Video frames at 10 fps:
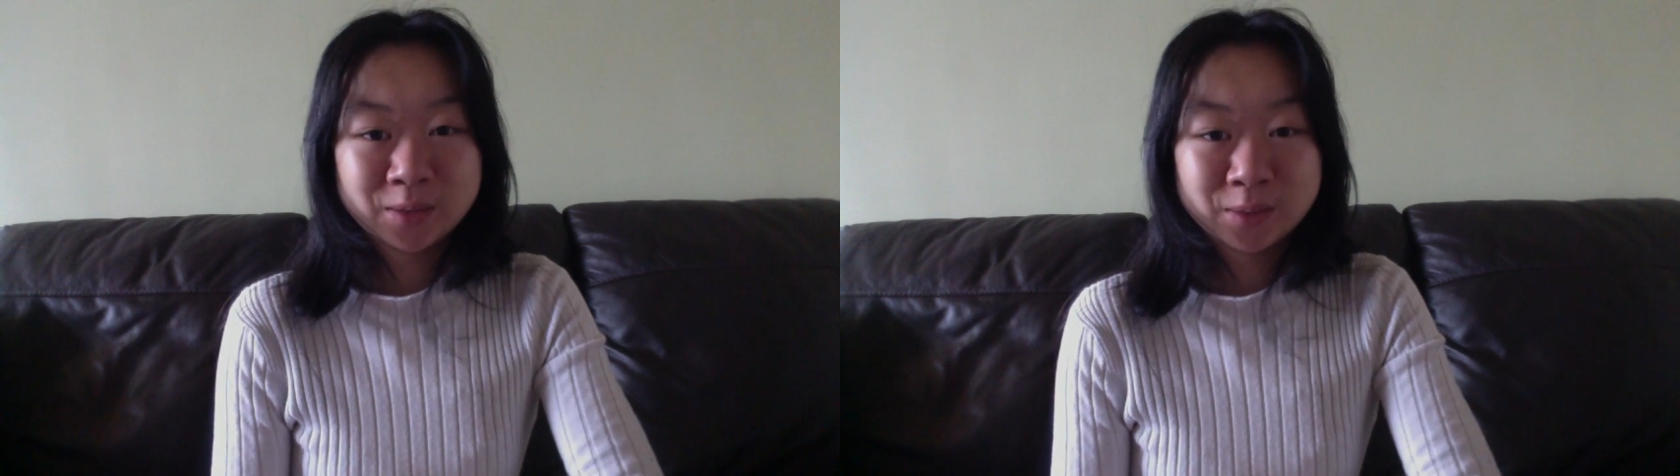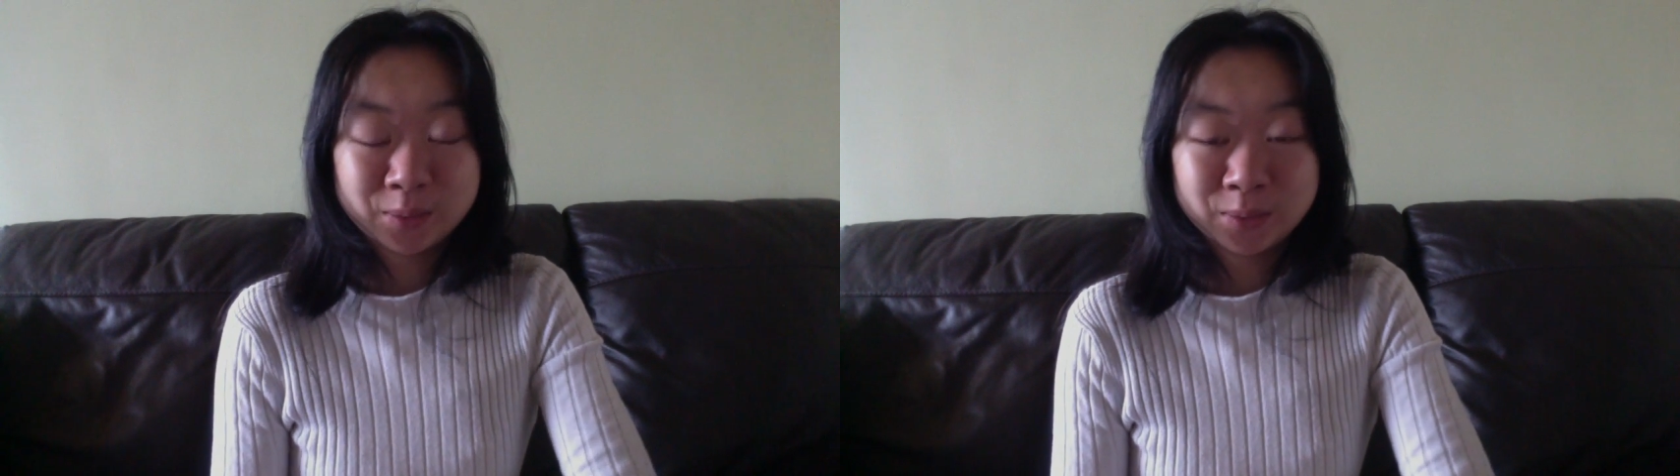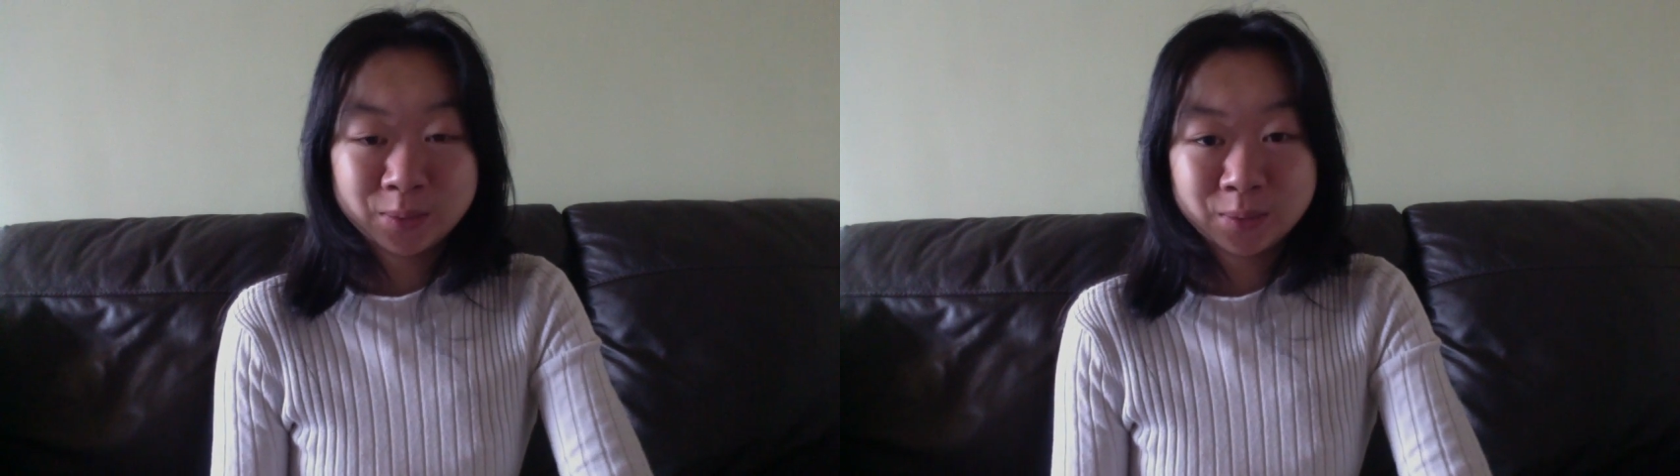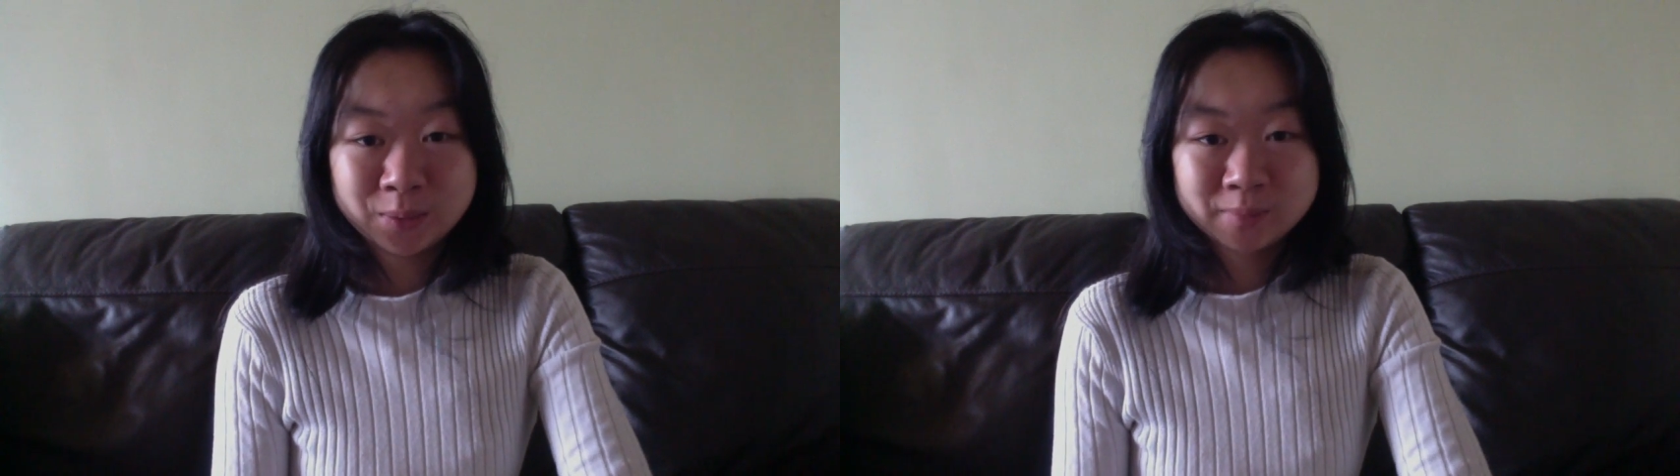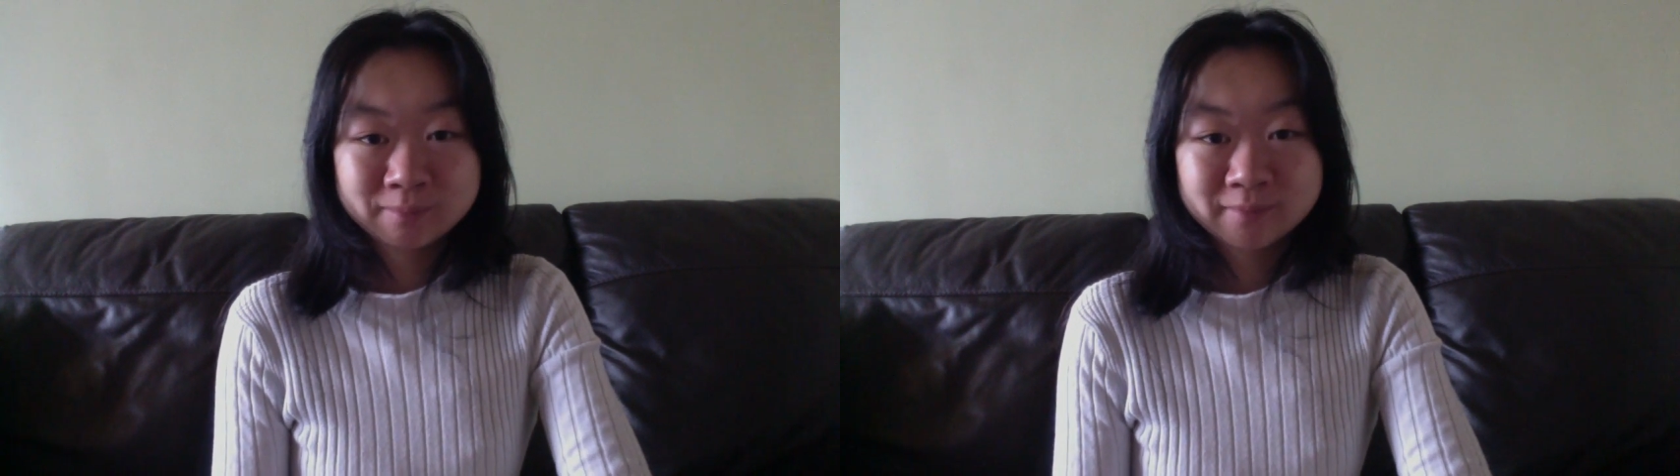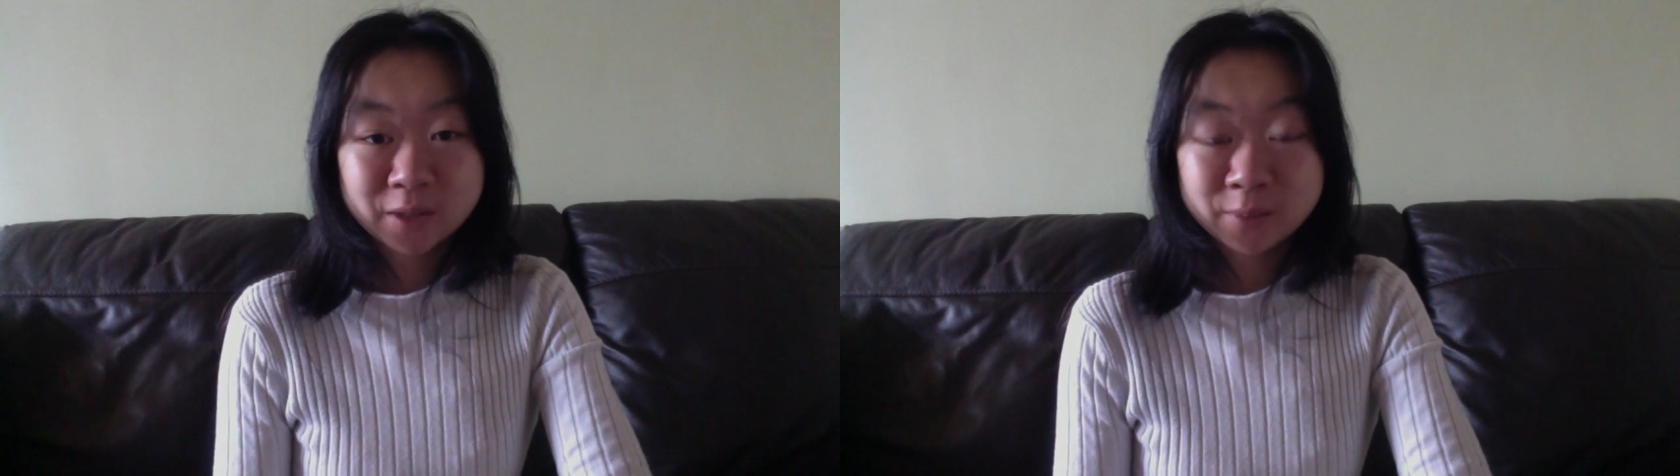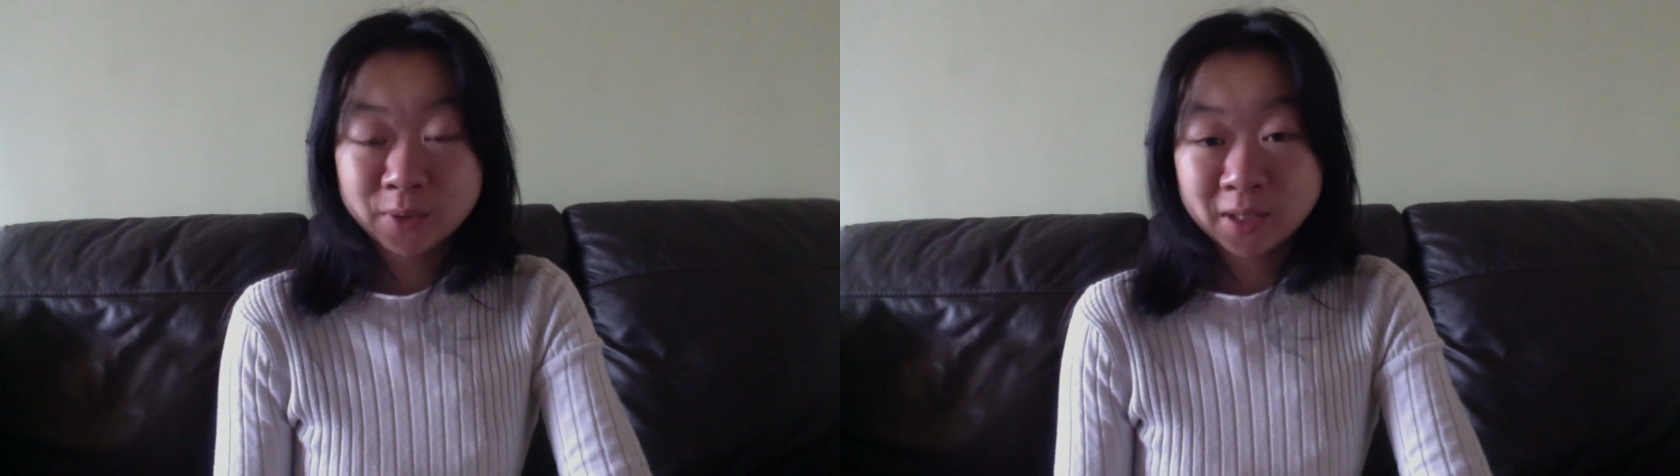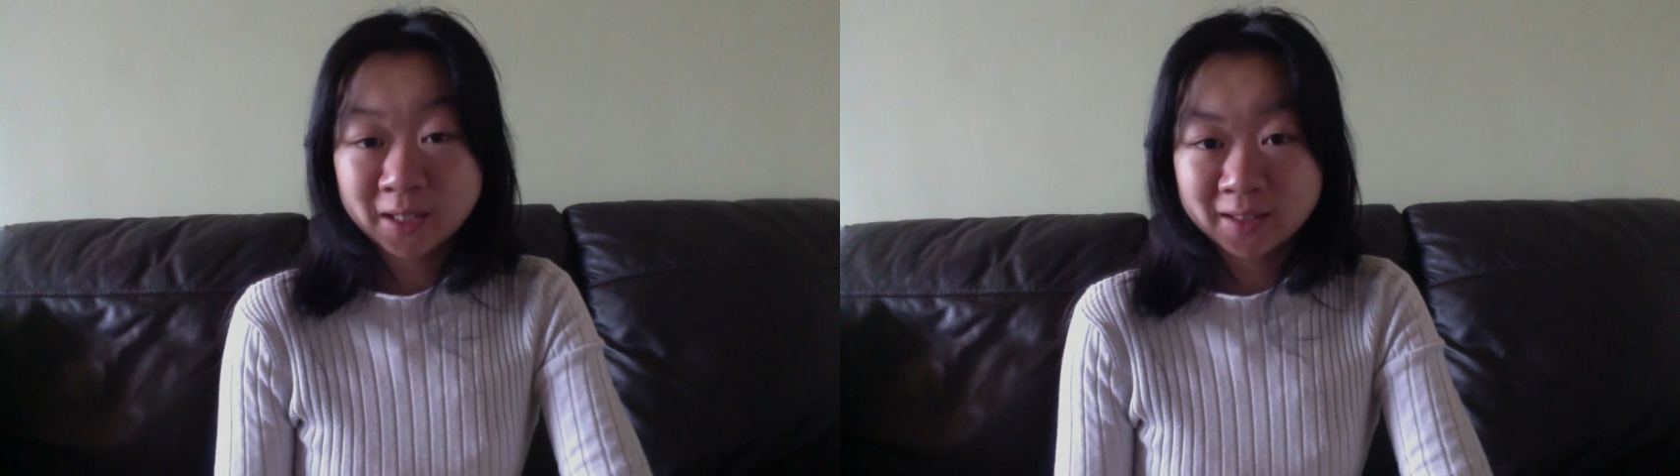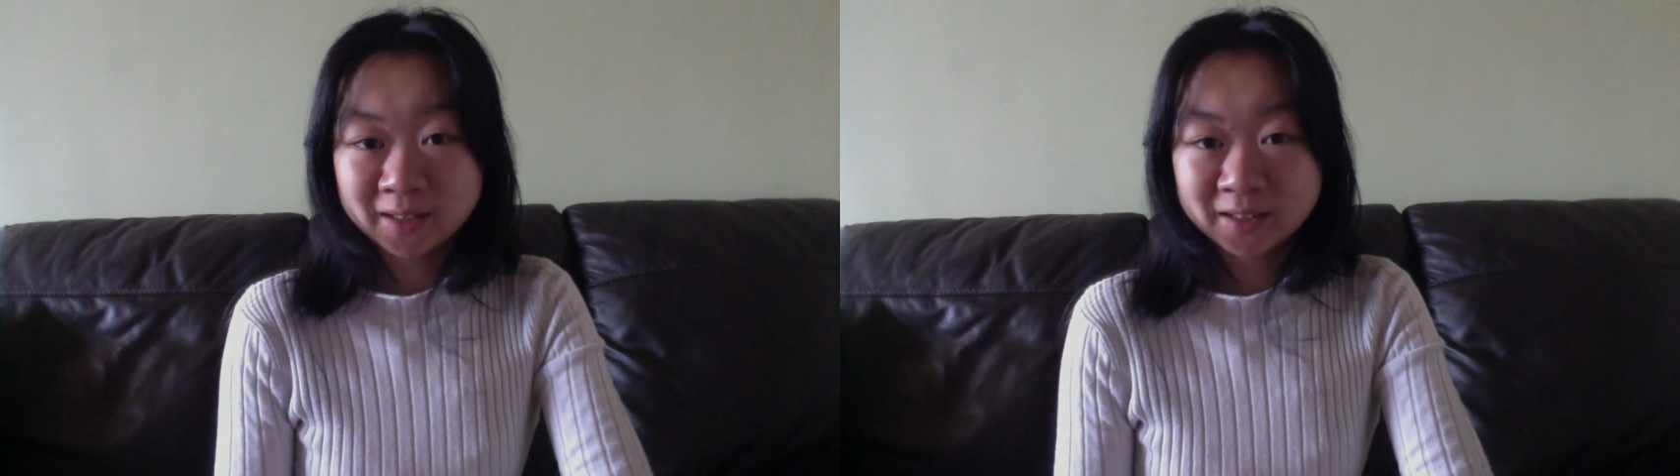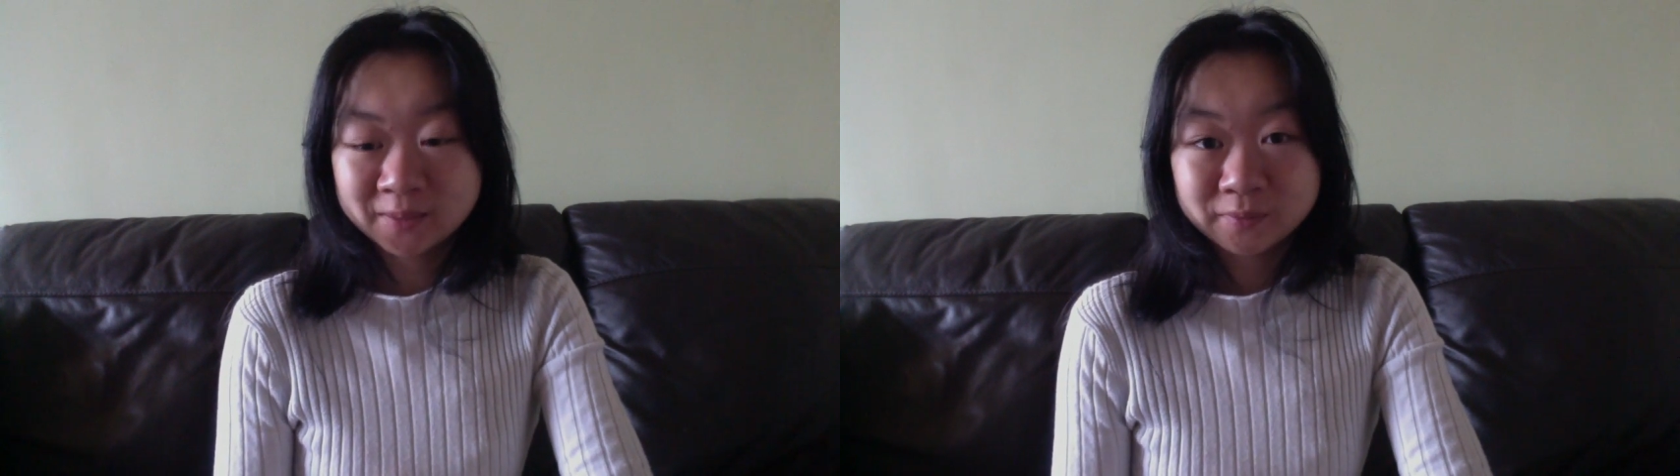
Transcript: to communicate